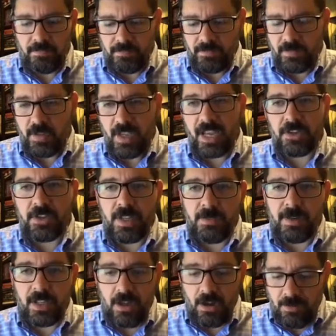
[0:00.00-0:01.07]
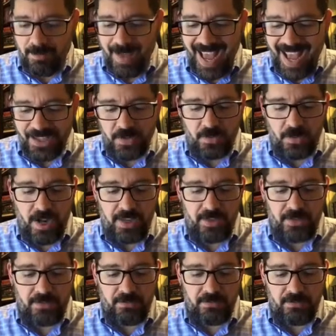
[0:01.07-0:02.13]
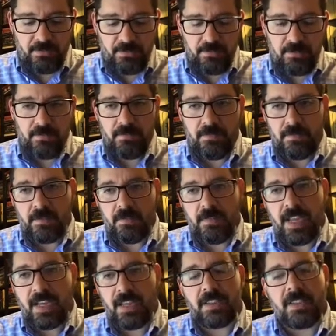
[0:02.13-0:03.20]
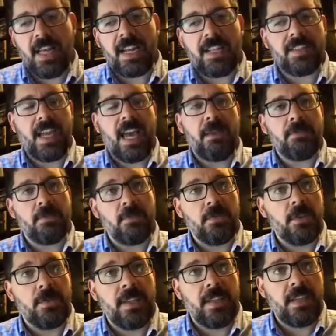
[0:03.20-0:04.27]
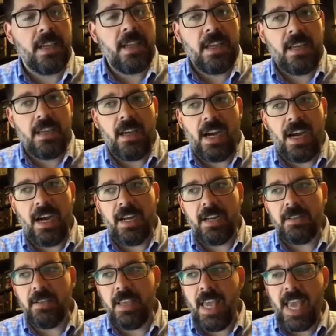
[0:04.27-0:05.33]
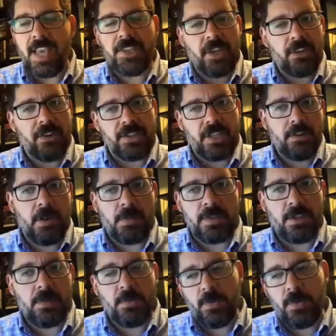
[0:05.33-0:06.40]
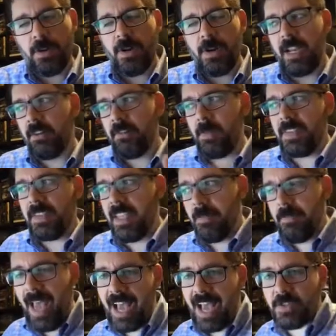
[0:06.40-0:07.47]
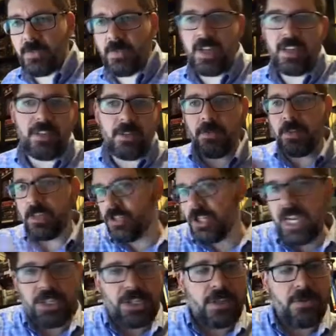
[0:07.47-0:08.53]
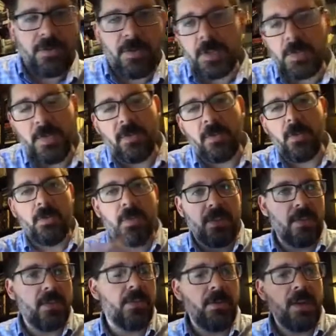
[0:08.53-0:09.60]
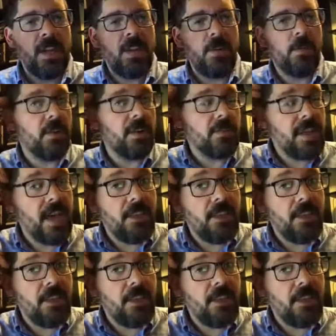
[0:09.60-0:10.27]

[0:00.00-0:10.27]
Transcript: Actually, I'm going to call it passphrase, right? Because a lot of times when we're doing asynchronous encryption, we're encrypting a passphrase that we're exchanging first before we do one of the other